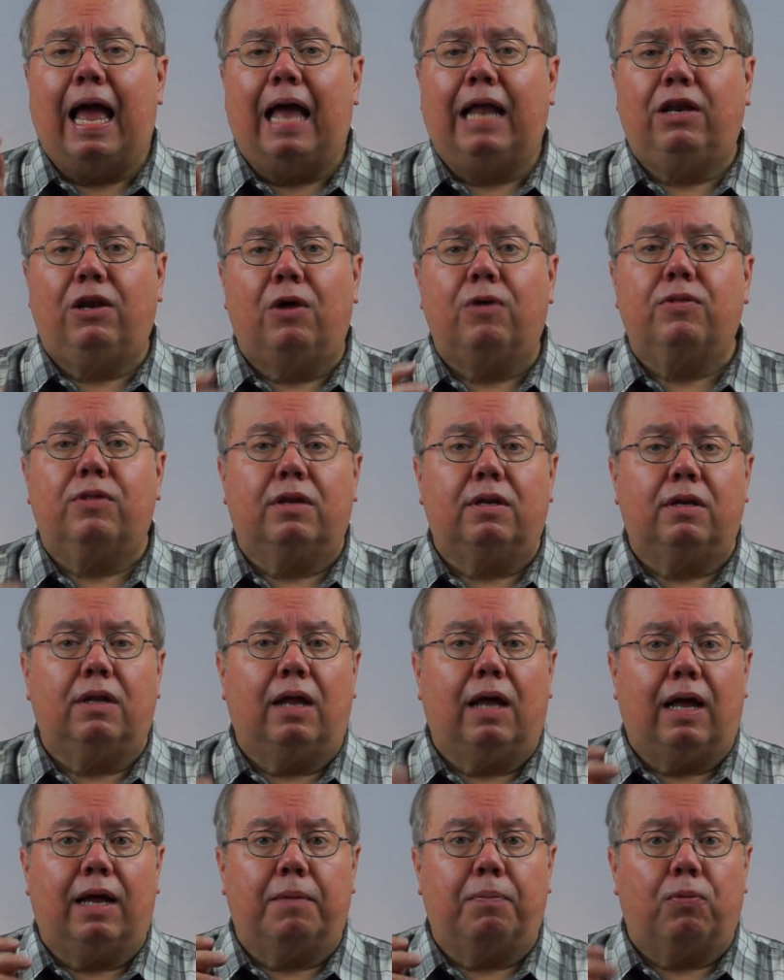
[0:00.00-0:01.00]
And know that
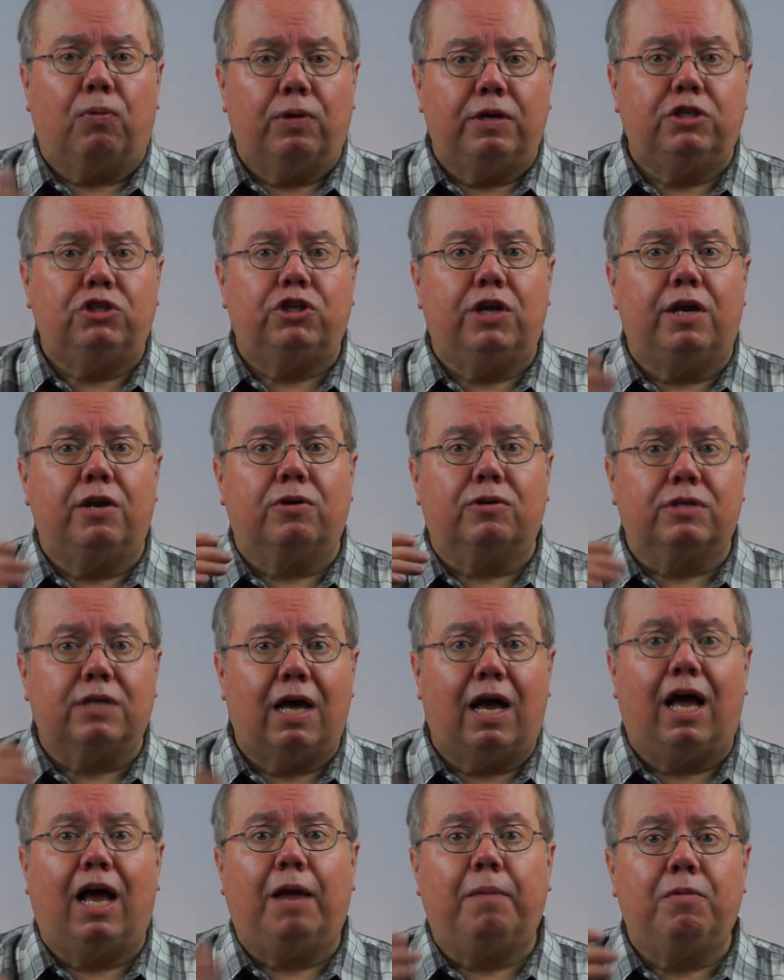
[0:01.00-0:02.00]
I appreciate your
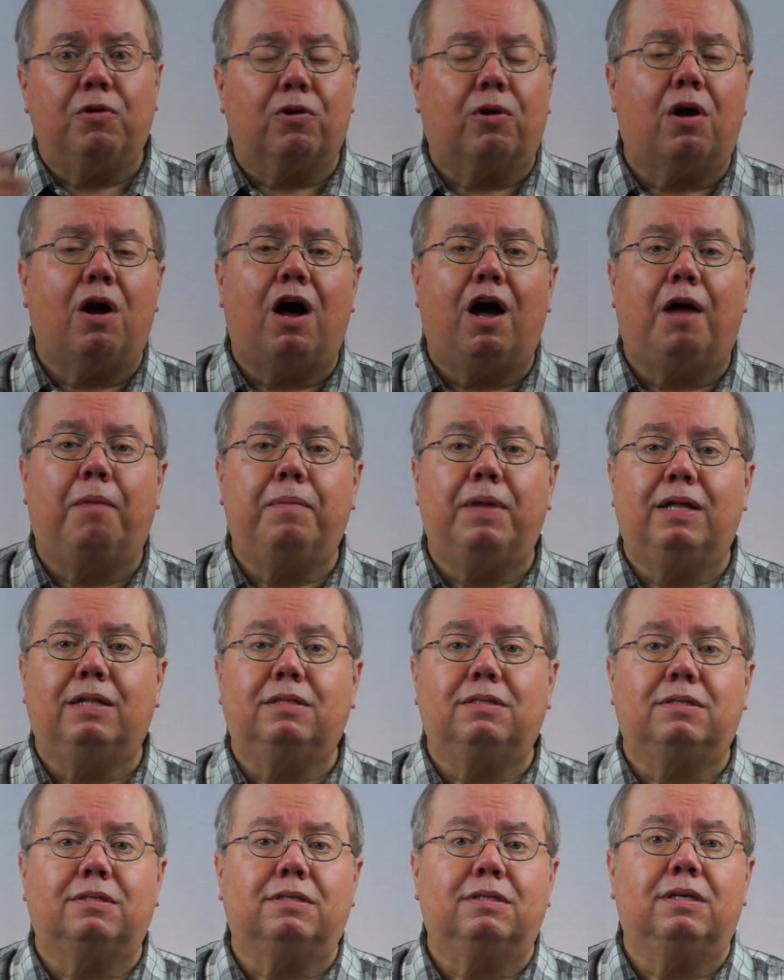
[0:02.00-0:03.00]
time, your
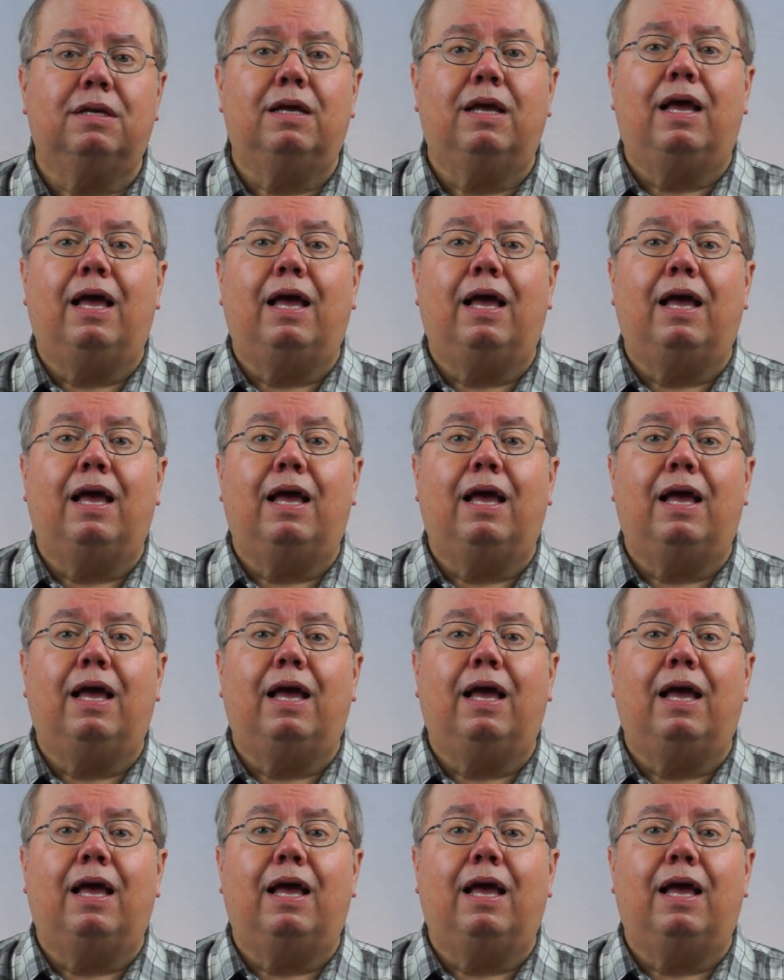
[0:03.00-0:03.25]
comments,